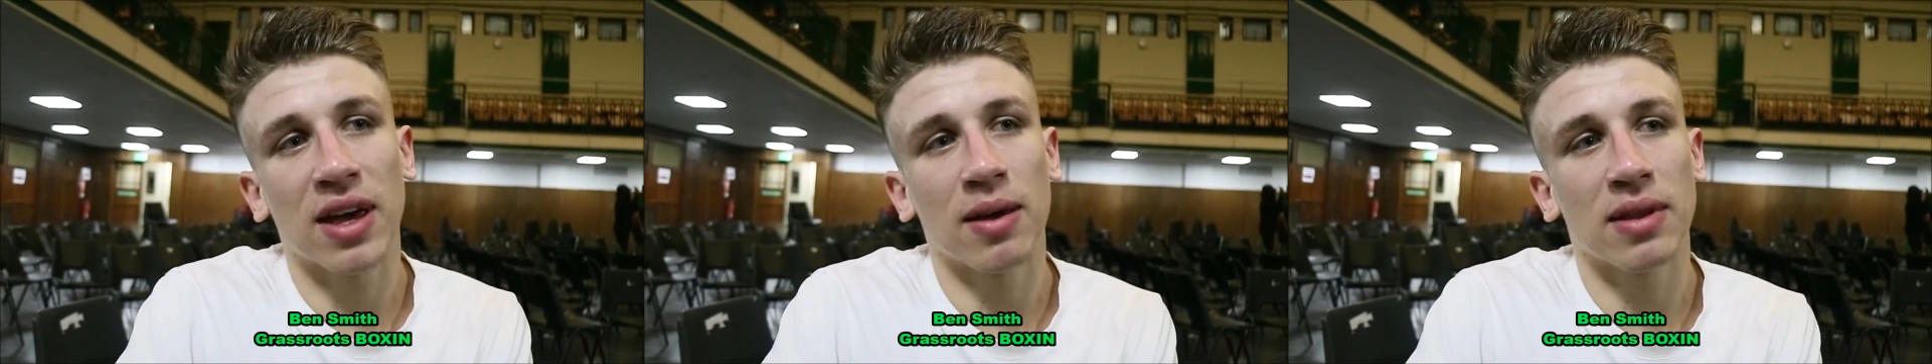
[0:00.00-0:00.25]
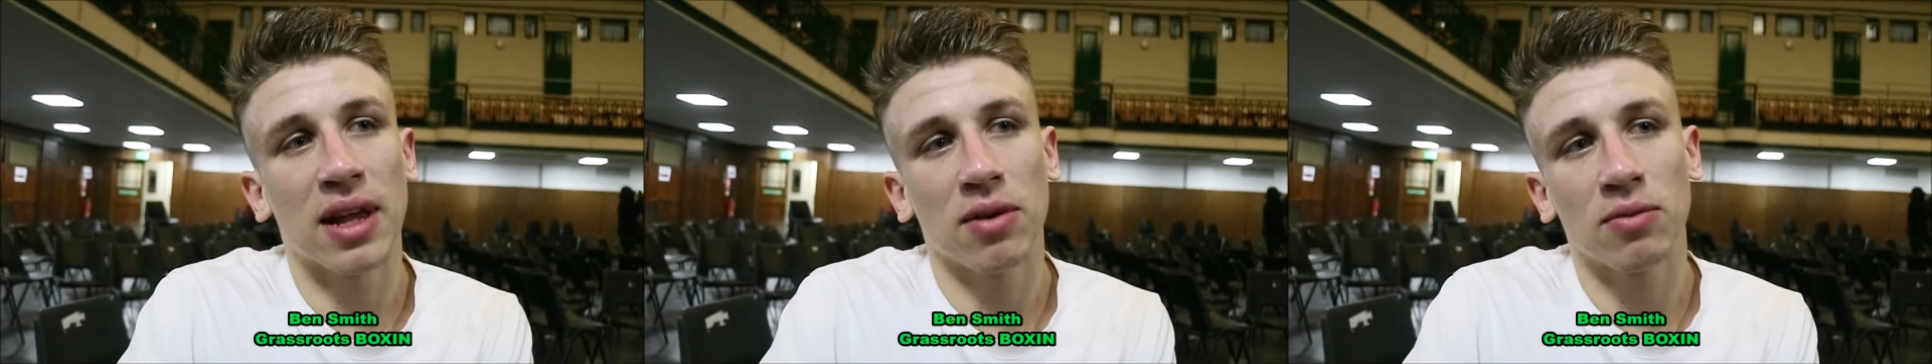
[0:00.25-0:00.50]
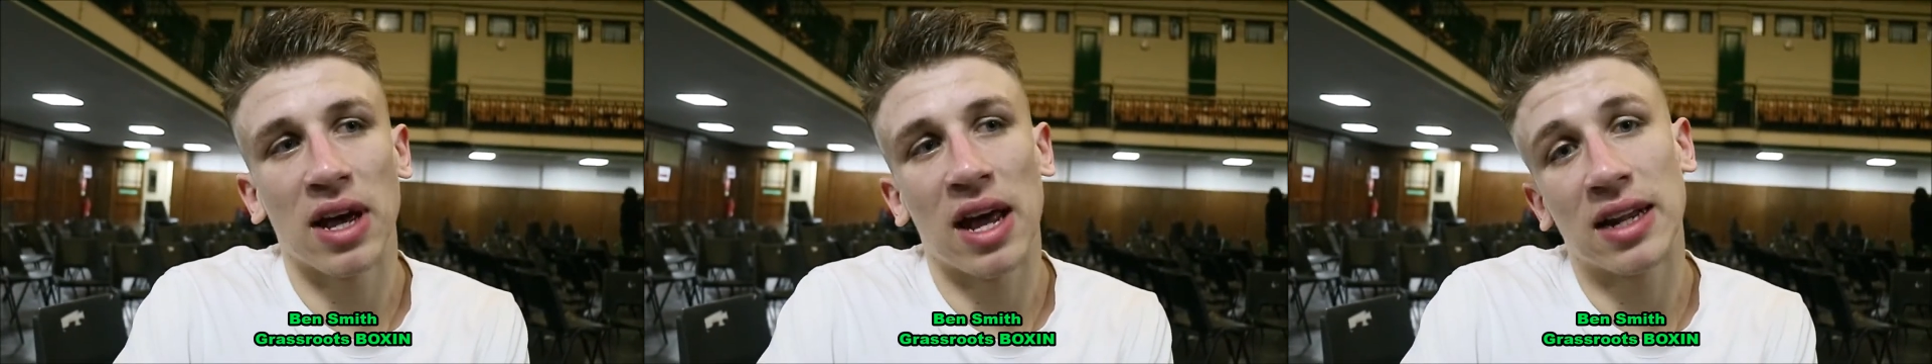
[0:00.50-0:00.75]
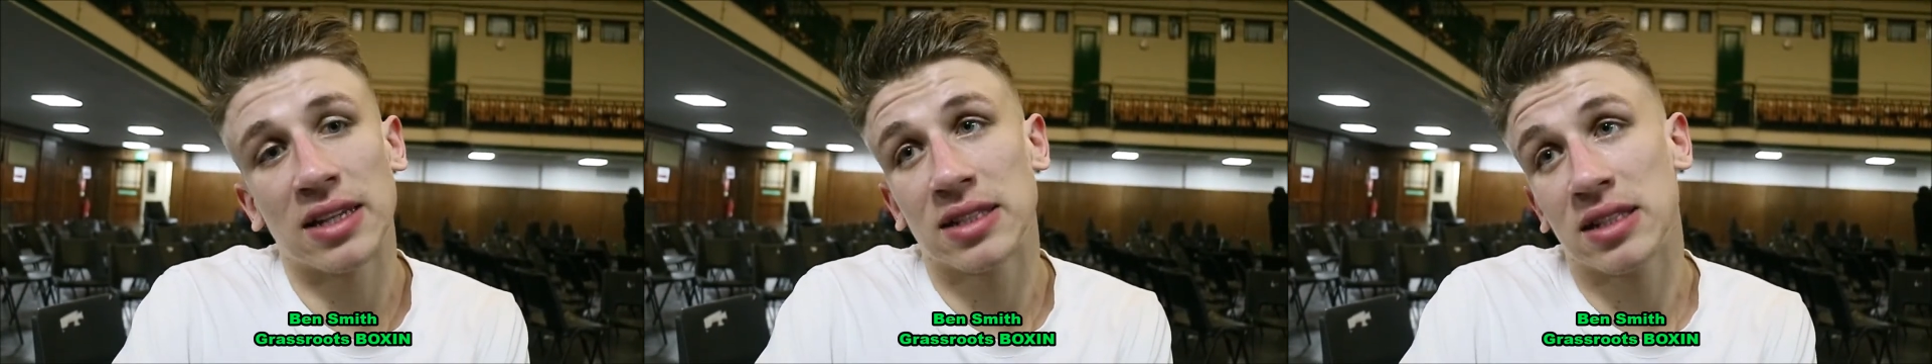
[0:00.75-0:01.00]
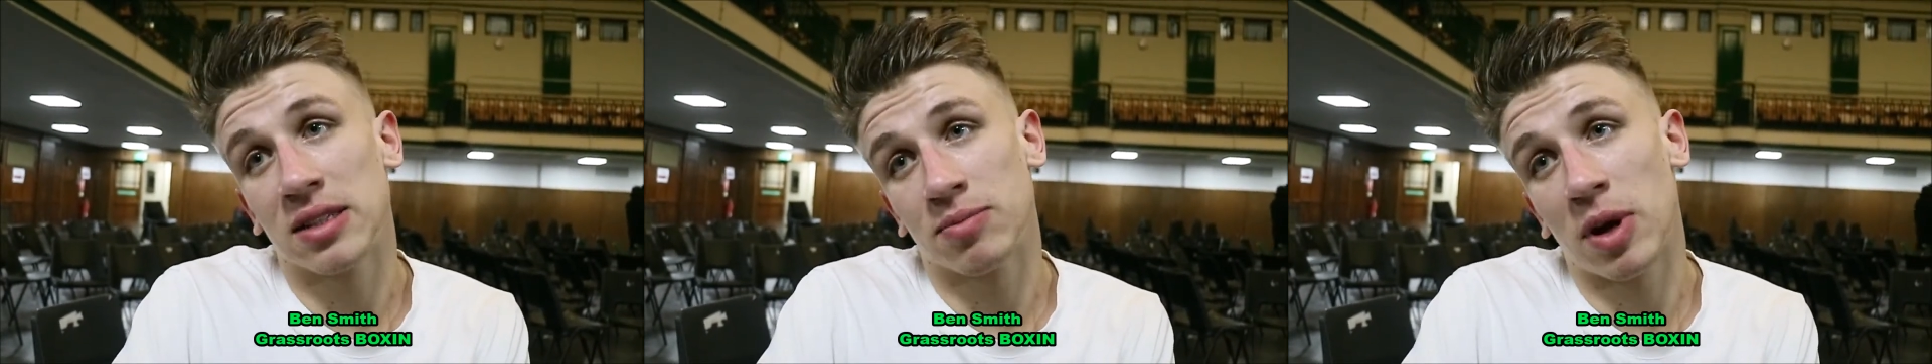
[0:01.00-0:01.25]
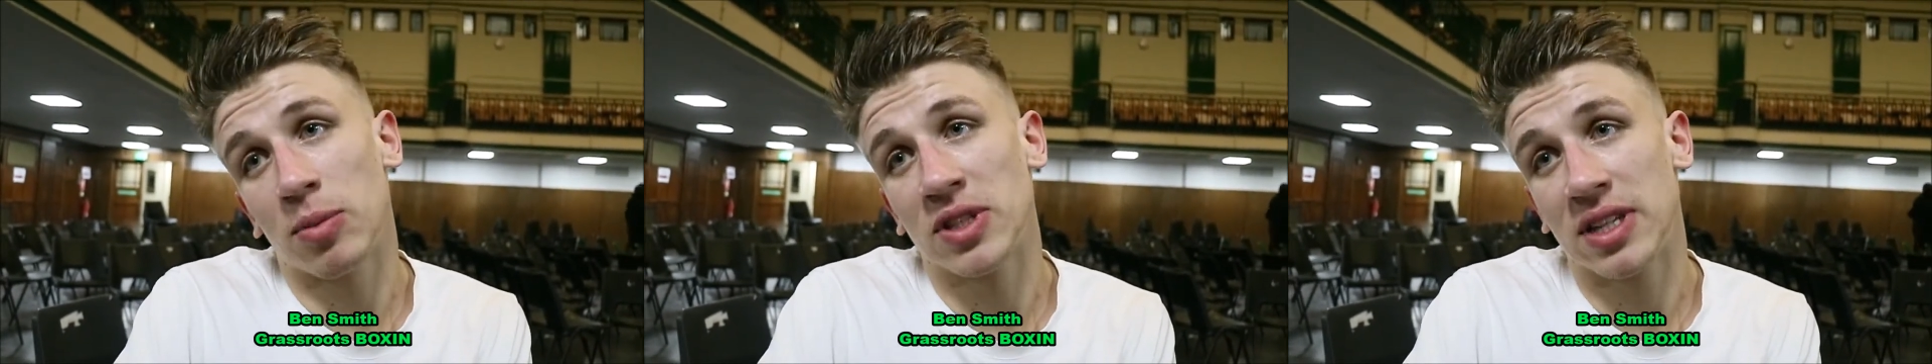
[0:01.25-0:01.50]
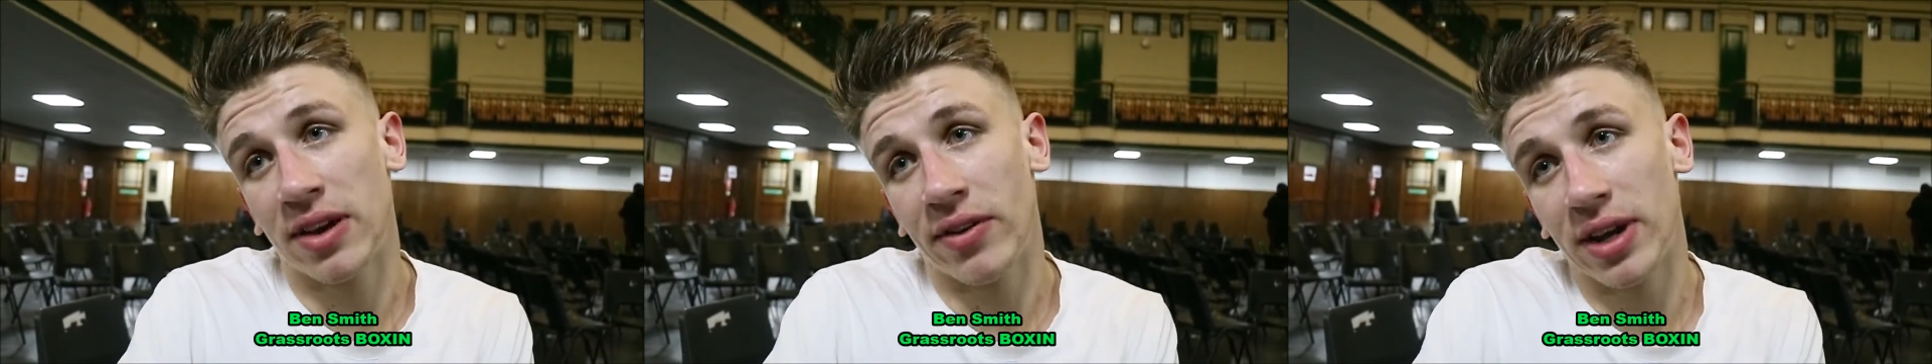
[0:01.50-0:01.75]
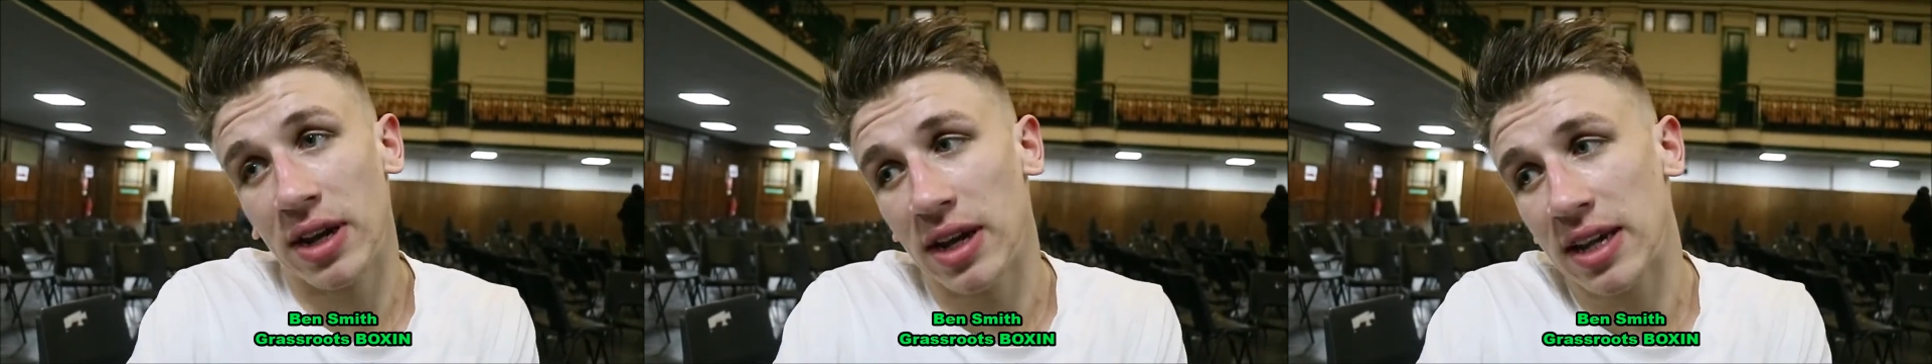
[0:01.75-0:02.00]
came down with Alice and his mum was here,
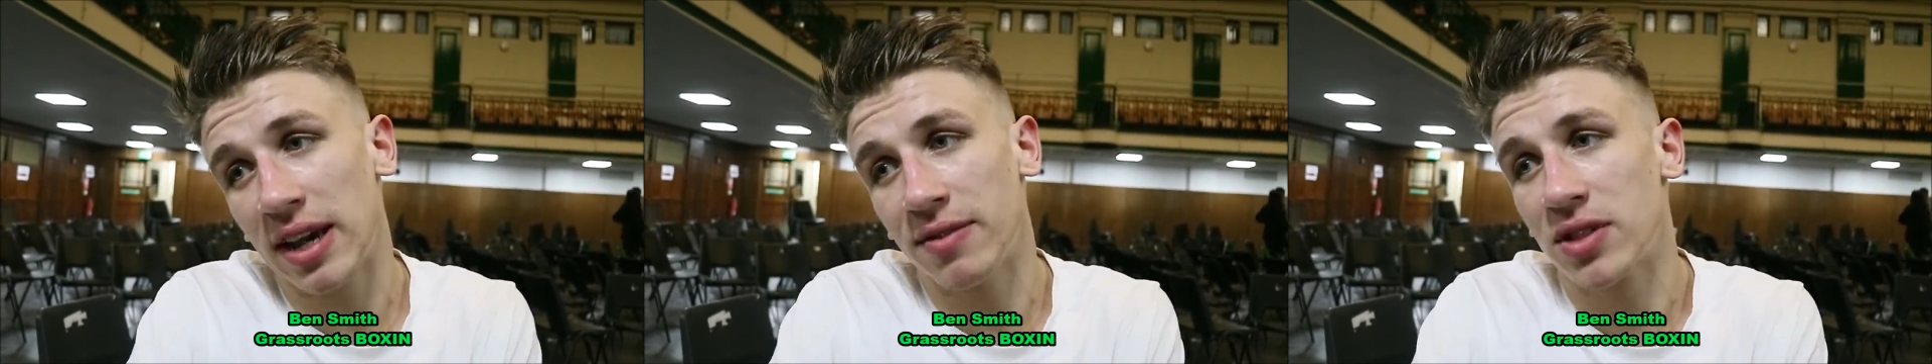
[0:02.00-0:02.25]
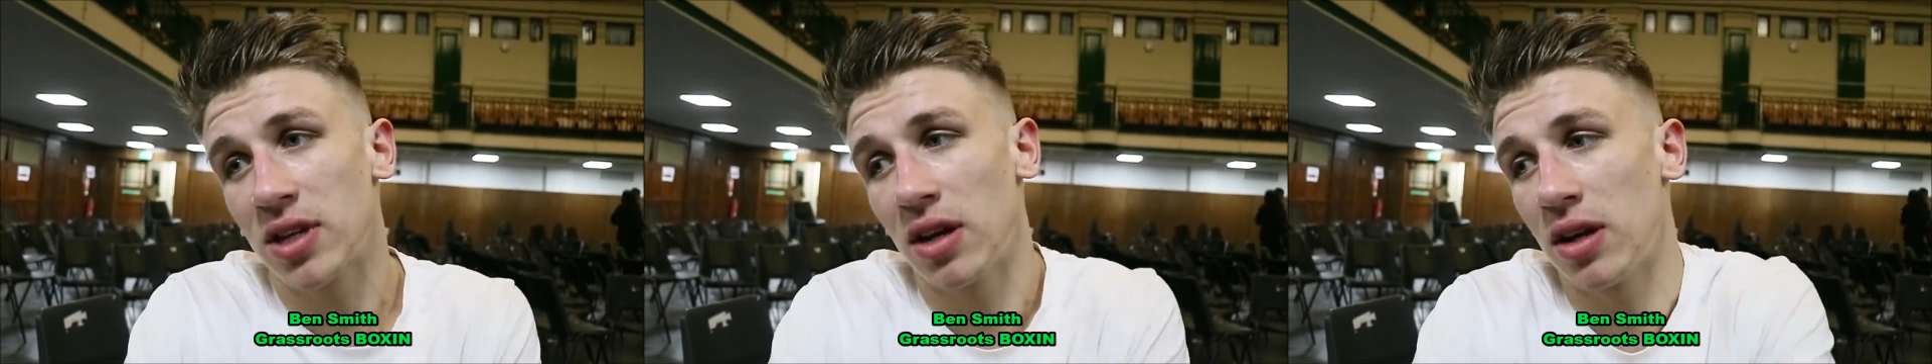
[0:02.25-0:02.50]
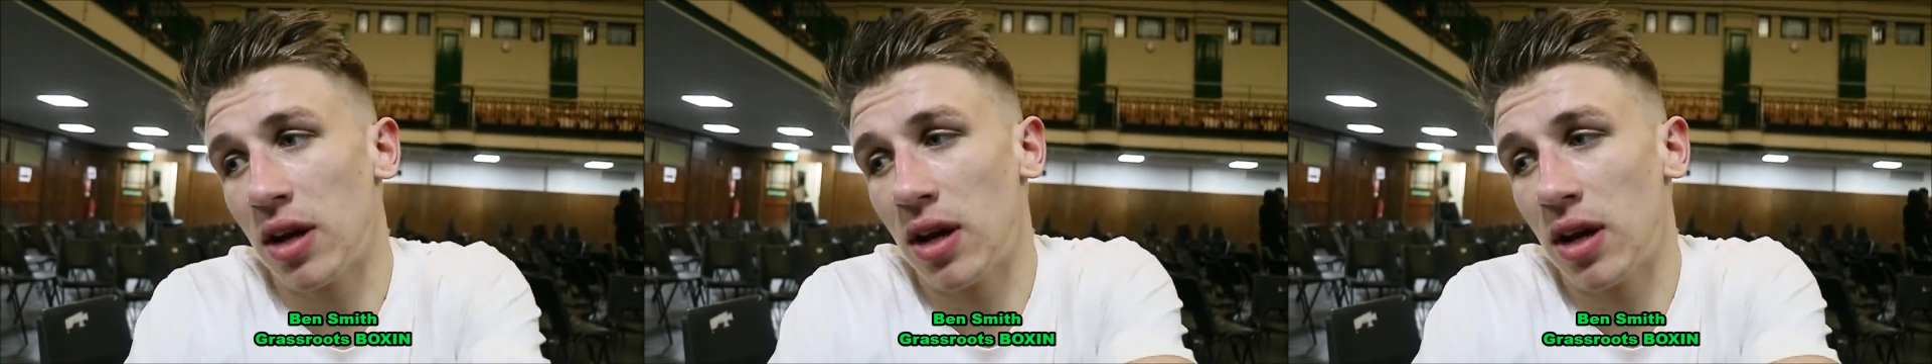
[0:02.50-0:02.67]
and Kev's son.